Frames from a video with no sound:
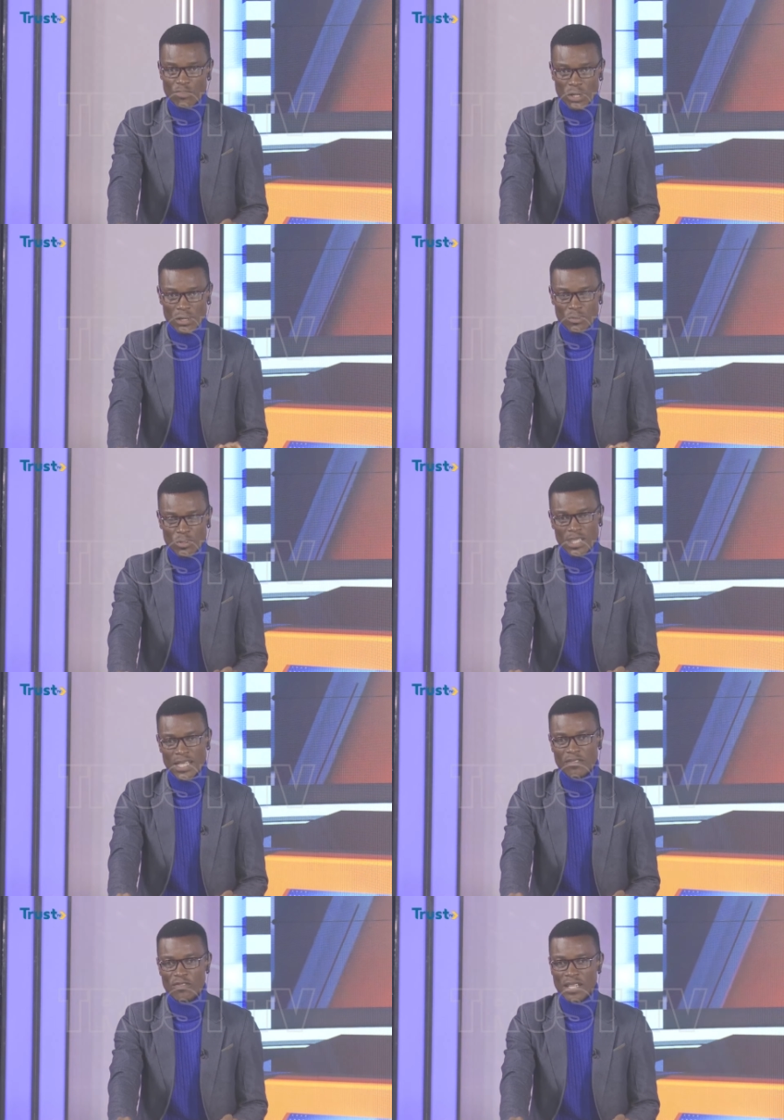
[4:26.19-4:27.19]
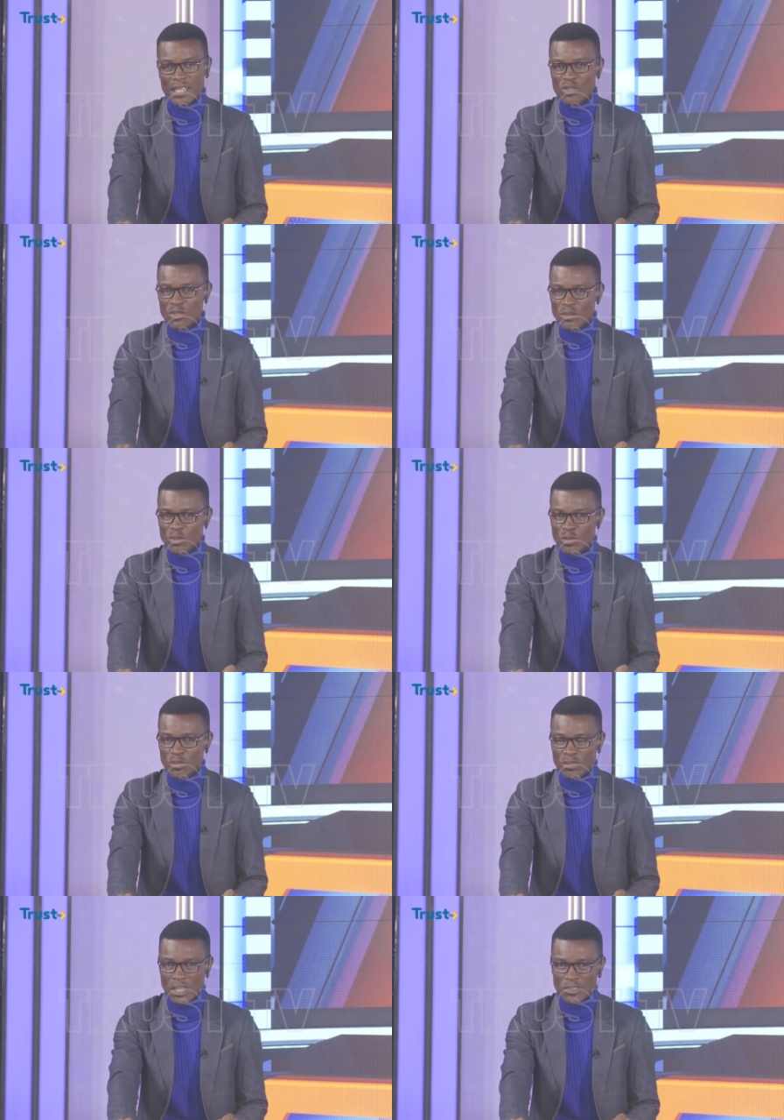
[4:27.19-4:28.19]
Well, looking at the fact that she was able to
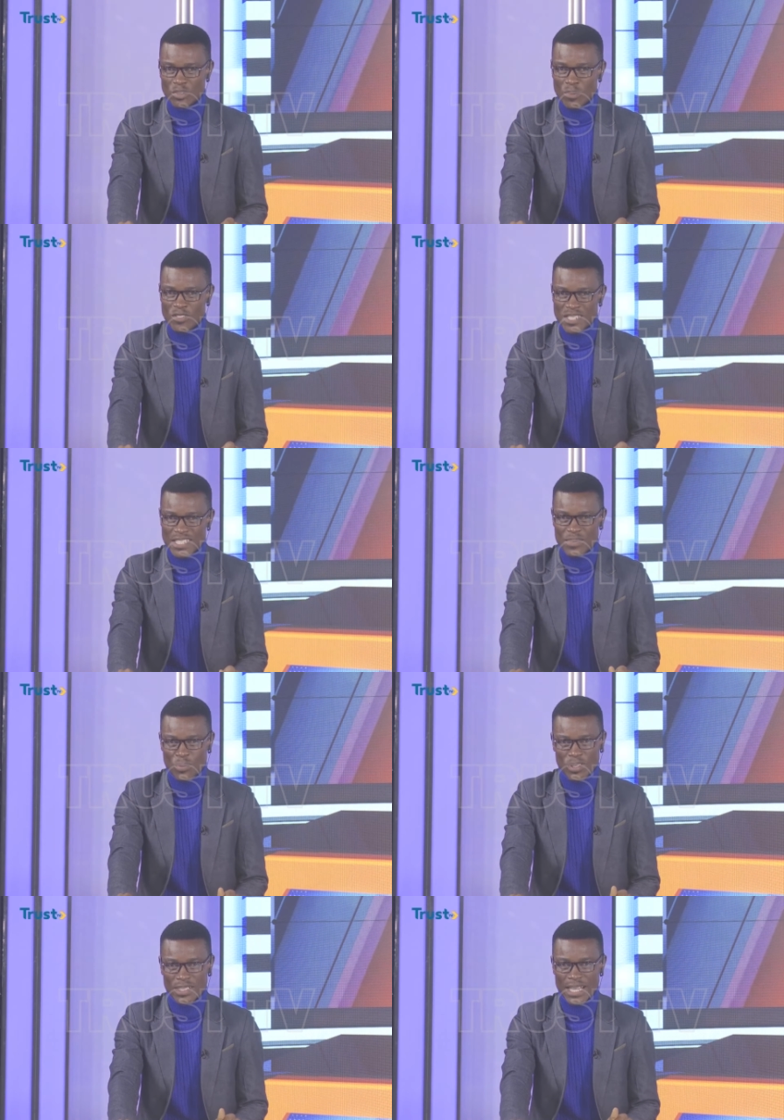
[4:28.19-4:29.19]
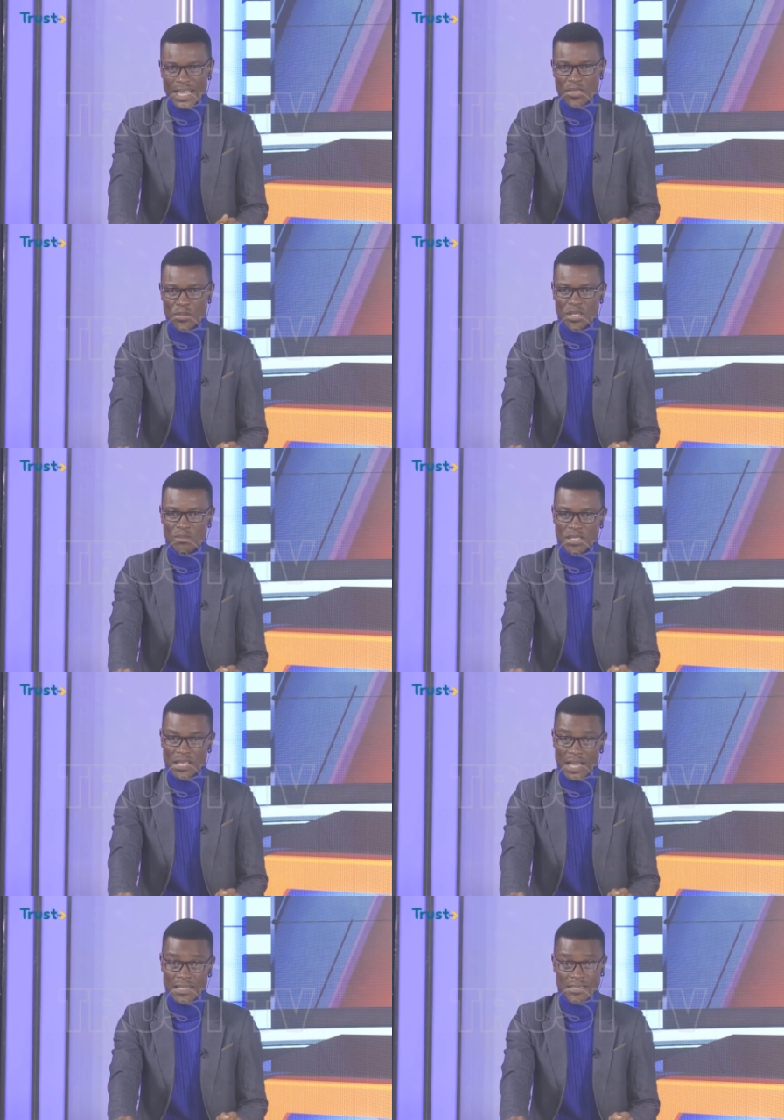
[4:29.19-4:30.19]
jump 6.93
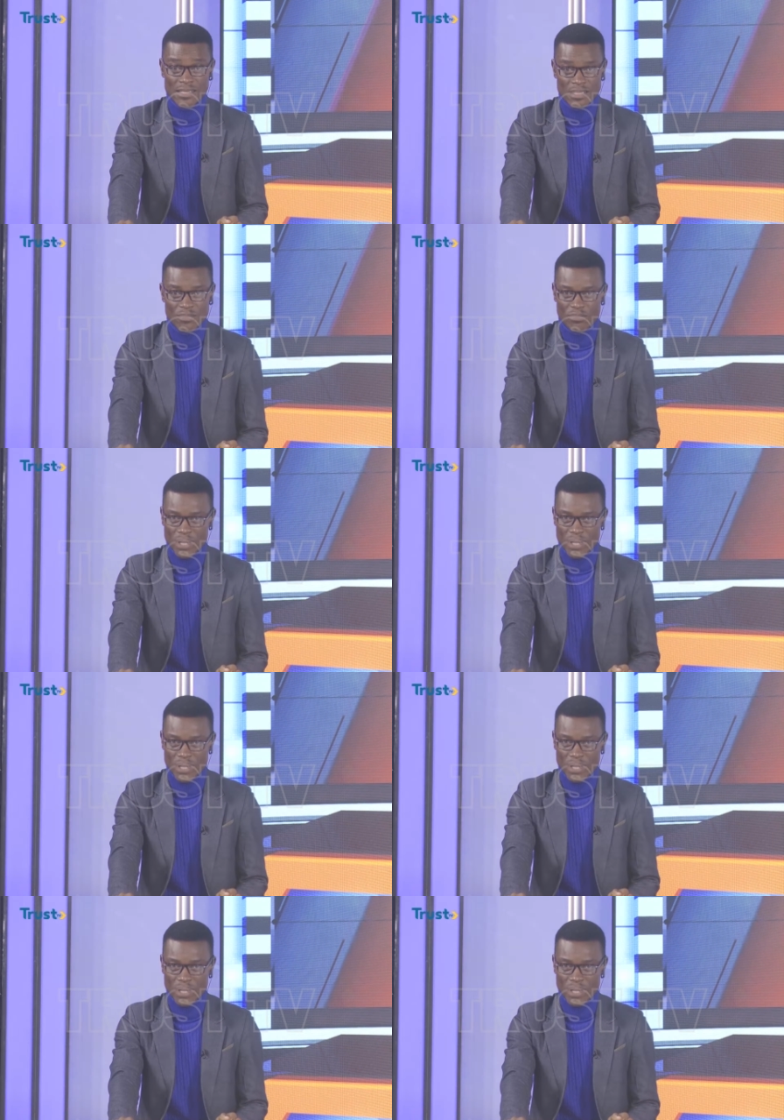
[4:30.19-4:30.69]
her season